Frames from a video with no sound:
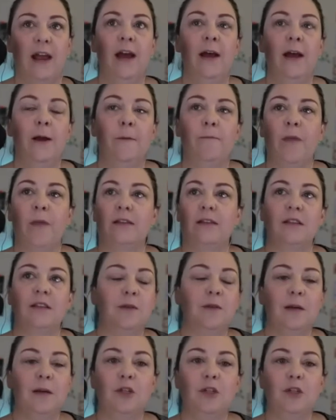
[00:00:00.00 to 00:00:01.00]
And
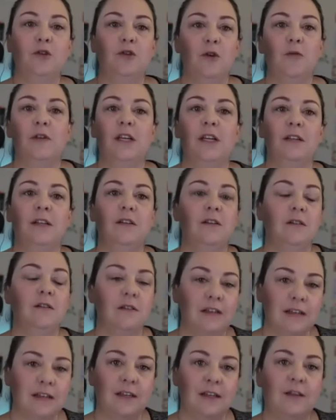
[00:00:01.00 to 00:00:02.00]
sometimes you don't need to
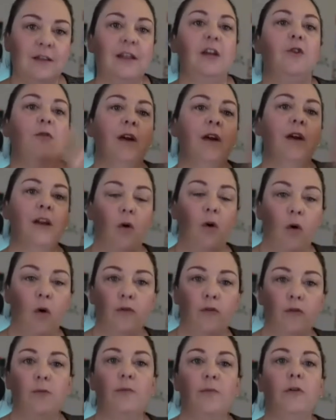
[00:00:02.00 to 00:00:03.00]
necessarily create a whole
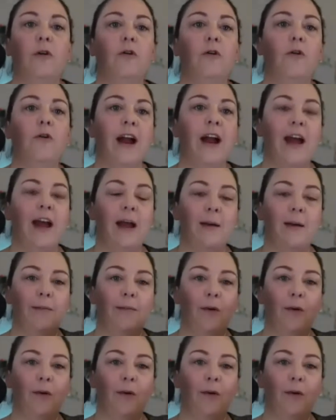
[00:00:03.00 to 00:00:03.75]
new program,